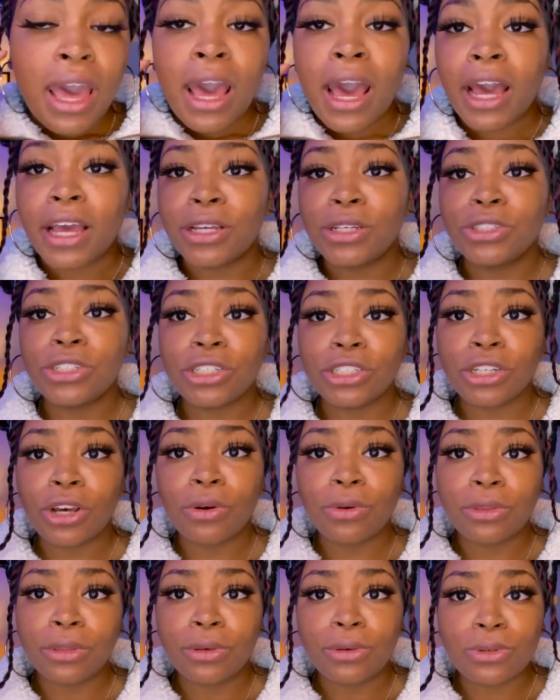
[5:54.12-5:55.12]
usually
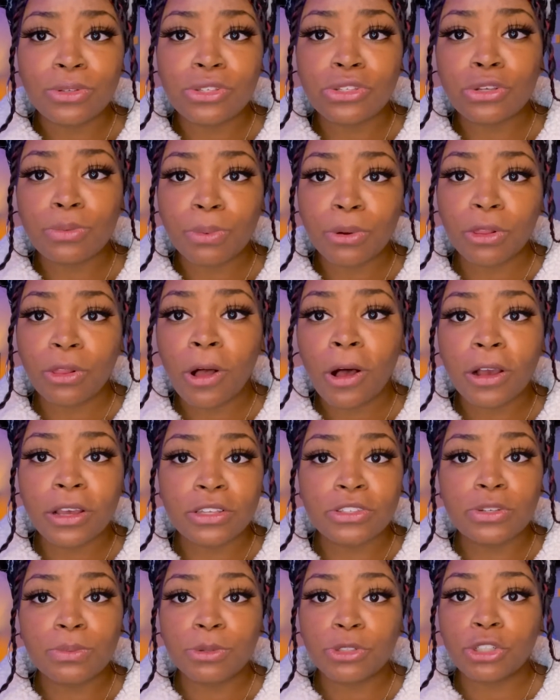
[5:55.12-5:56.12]
don't use super long and
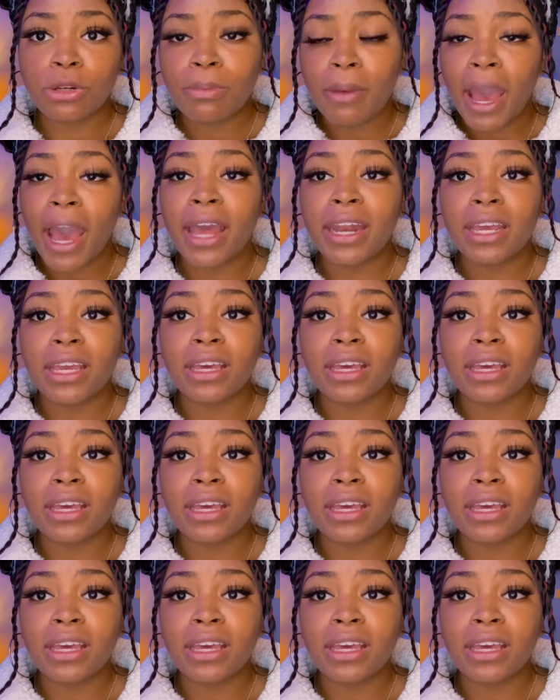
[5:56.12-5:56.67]
super dramatic